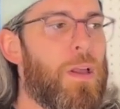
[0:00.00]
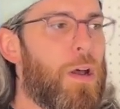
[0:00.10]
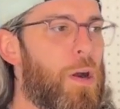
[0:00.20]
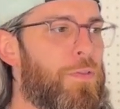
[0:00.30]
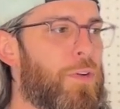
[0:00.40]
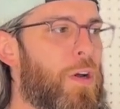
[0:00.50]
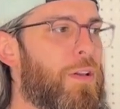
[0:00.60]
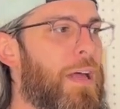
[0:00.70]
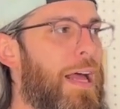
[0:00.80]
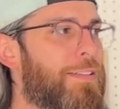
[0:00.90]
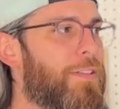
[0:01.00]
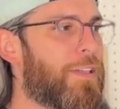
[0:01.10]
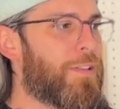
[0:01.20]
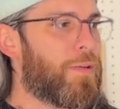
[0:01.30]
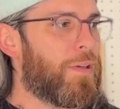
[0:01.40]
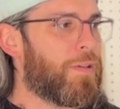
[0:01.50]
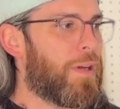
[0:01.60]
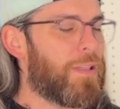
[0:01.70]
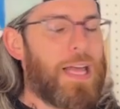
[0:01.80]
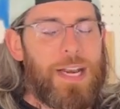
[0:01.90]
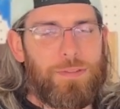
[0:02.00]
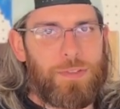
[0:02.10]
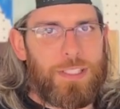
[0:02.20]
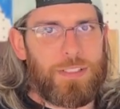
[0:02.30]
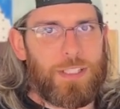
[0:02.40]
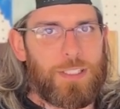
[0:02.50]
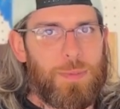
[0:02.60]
Overall, I started doing a lot of research